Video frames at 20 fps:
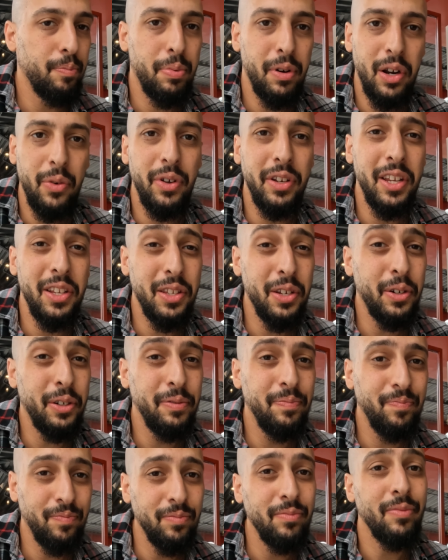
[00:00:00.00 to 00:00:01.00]

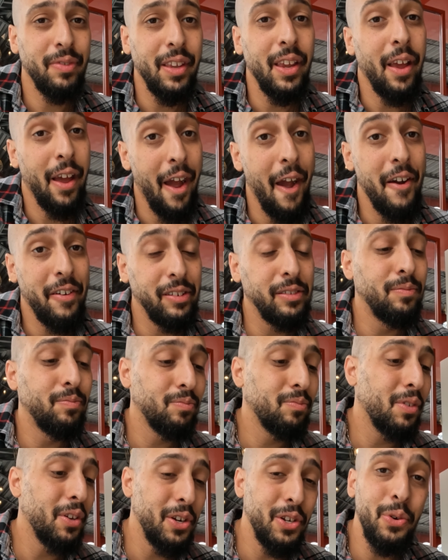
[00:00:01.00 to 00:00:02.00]
Peruanito,
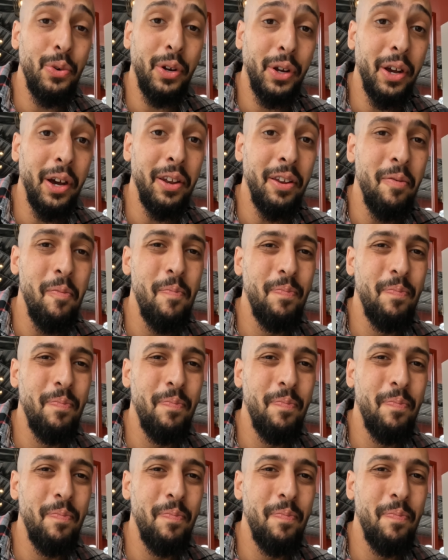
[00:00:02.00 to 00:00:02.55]
you're doing good.